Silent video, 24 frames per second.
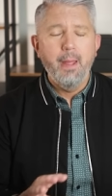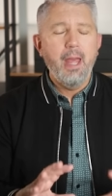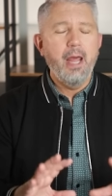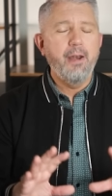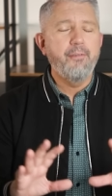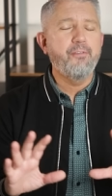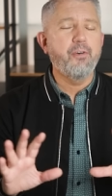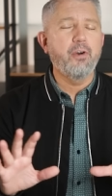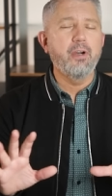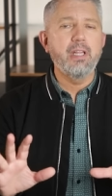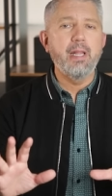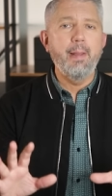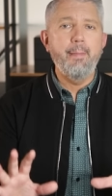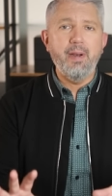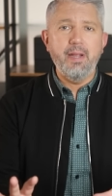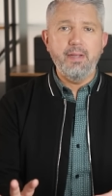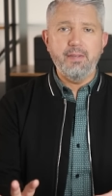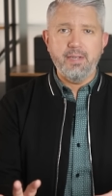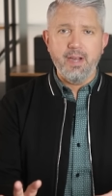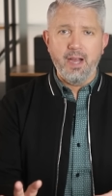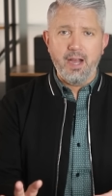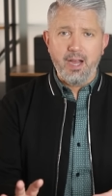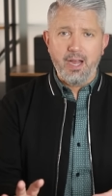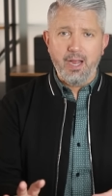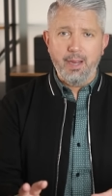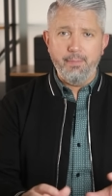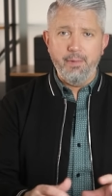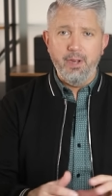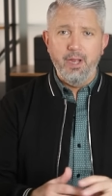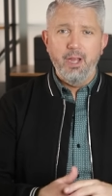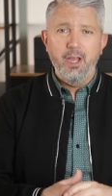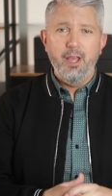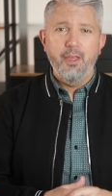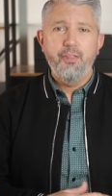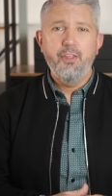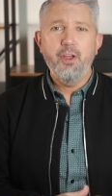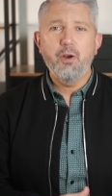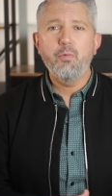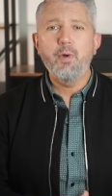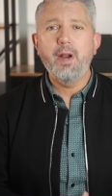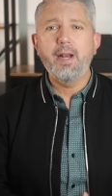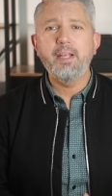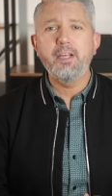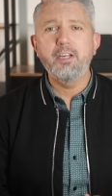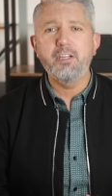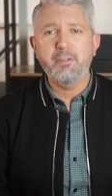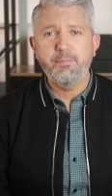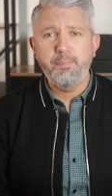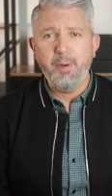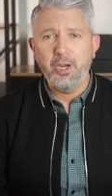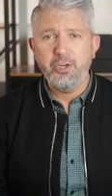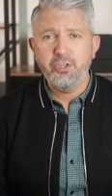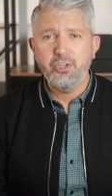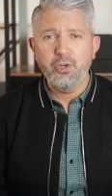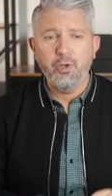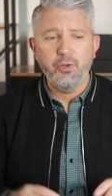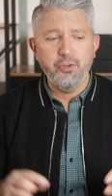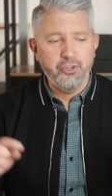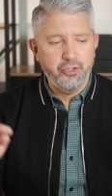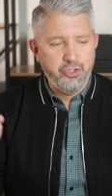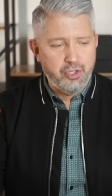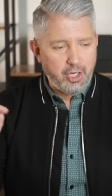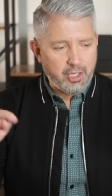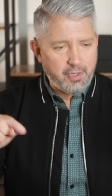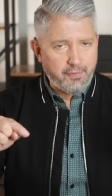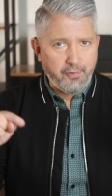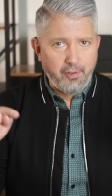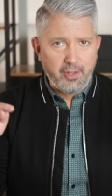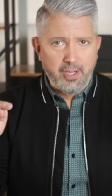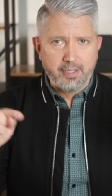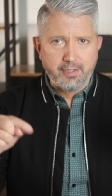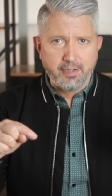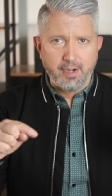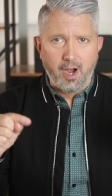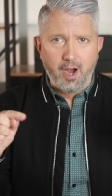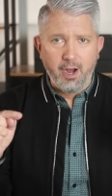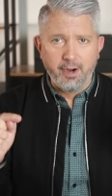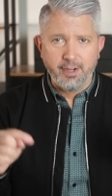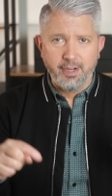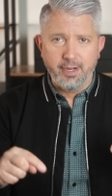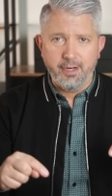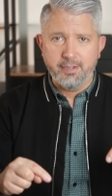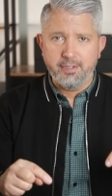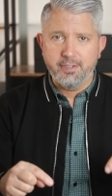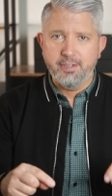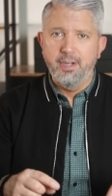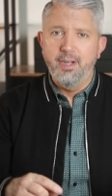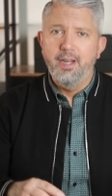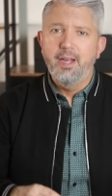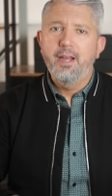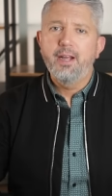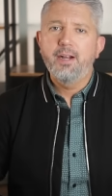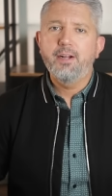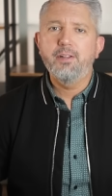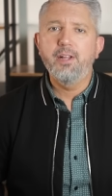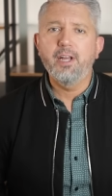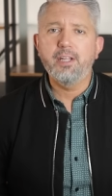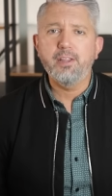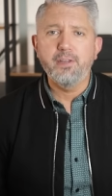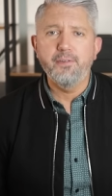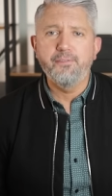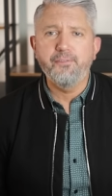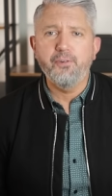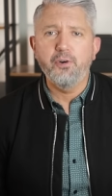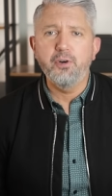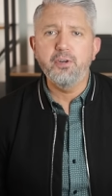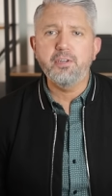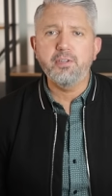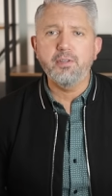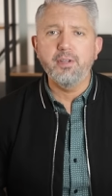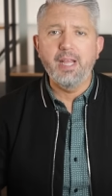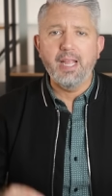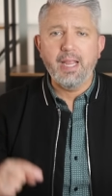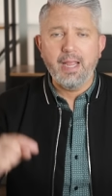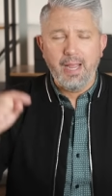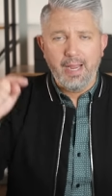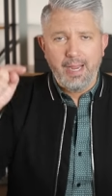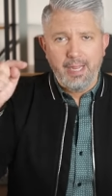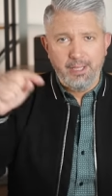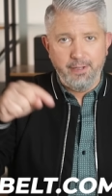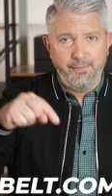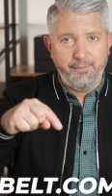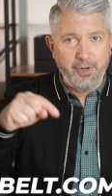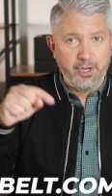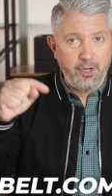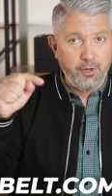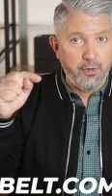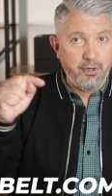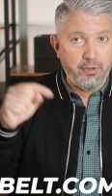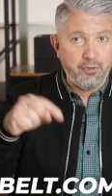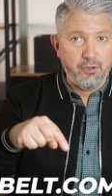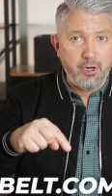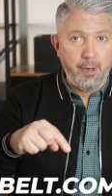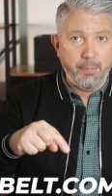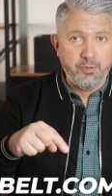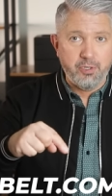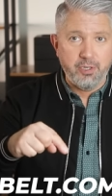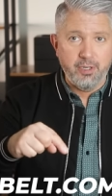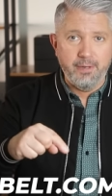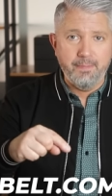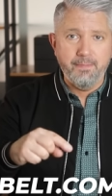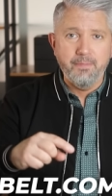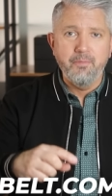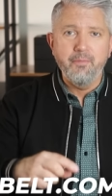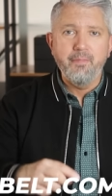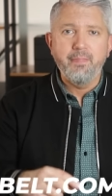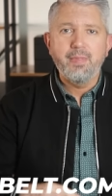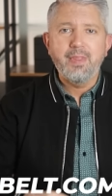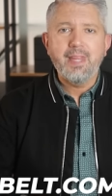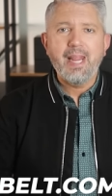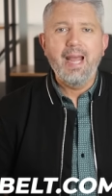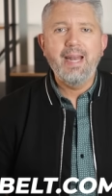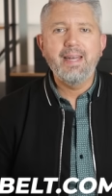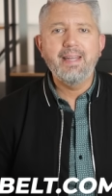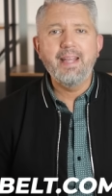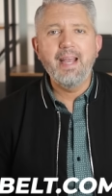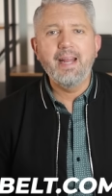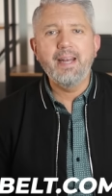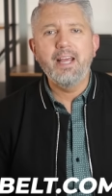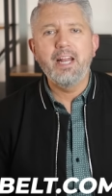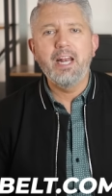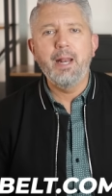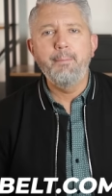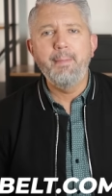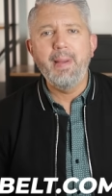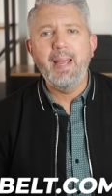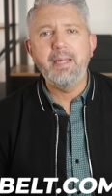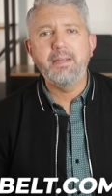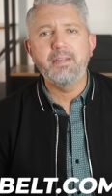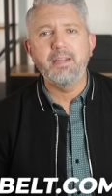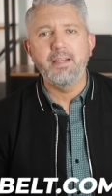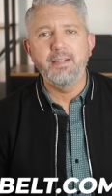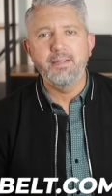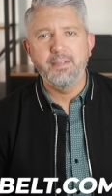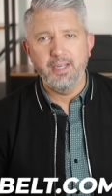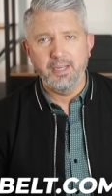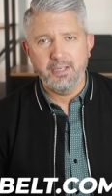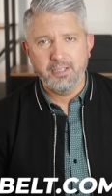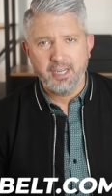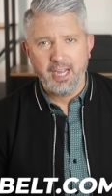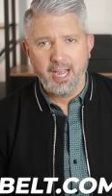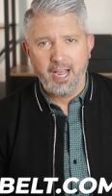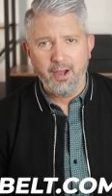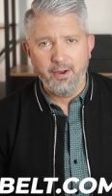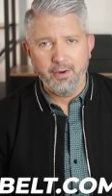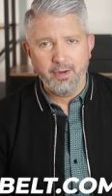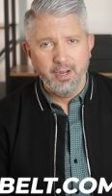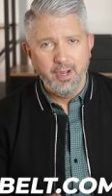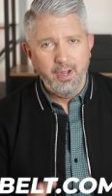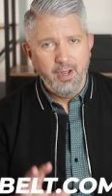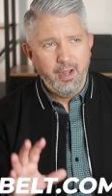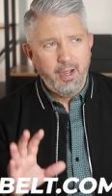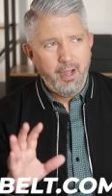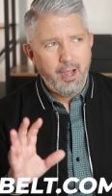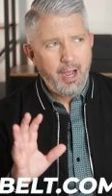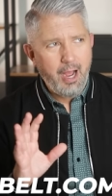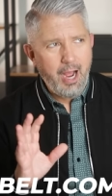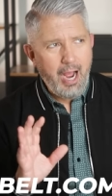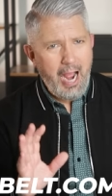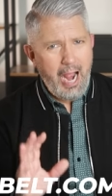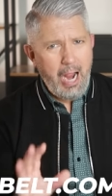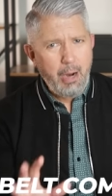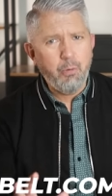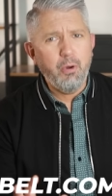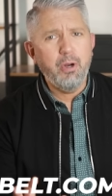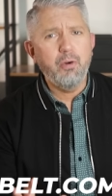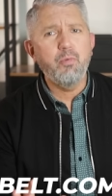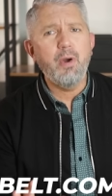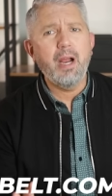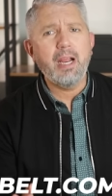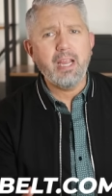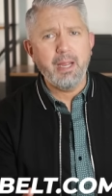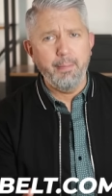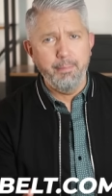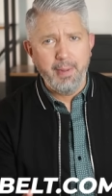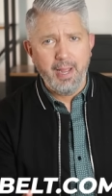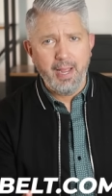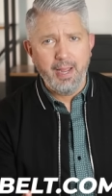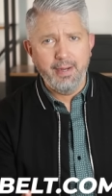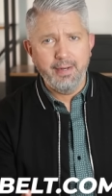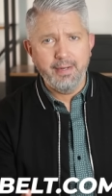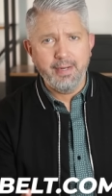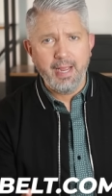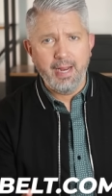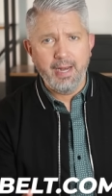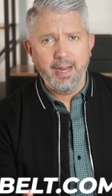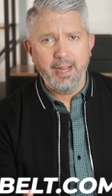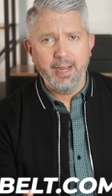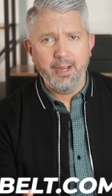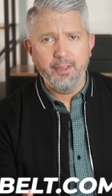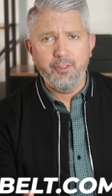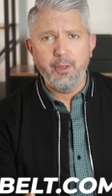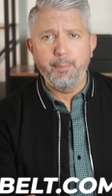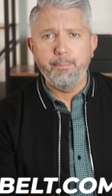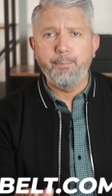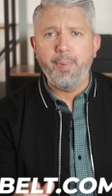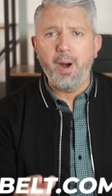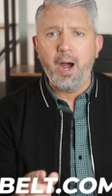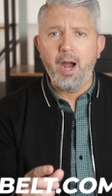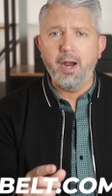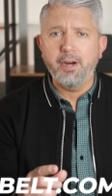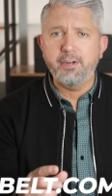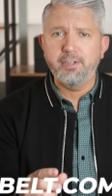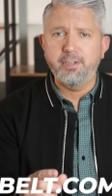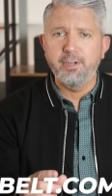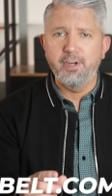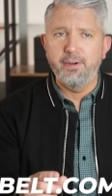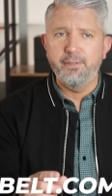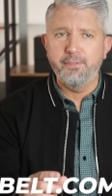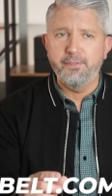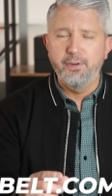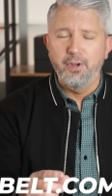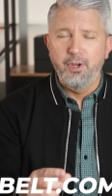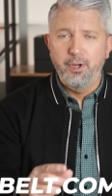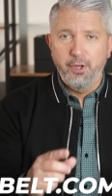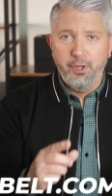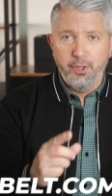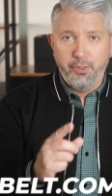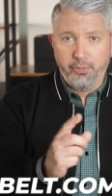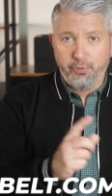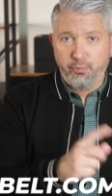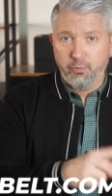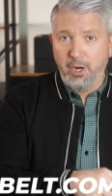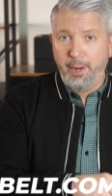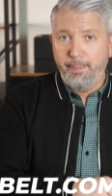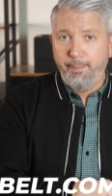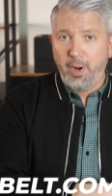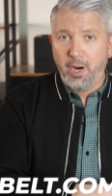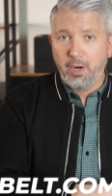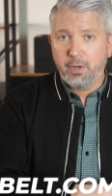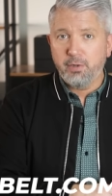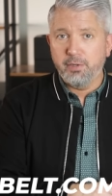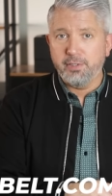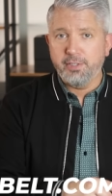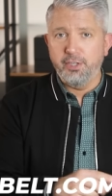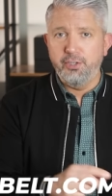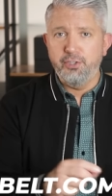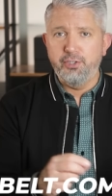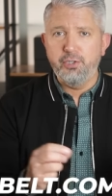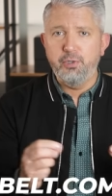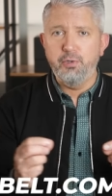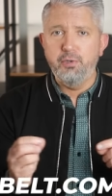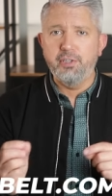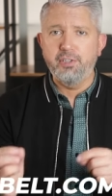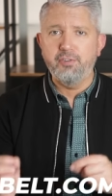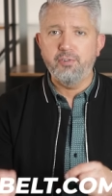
And for a limited time, they're running a special just for this audience click the first link in the video description and get an amazing discount. I would recommend getting the box of three buckles and two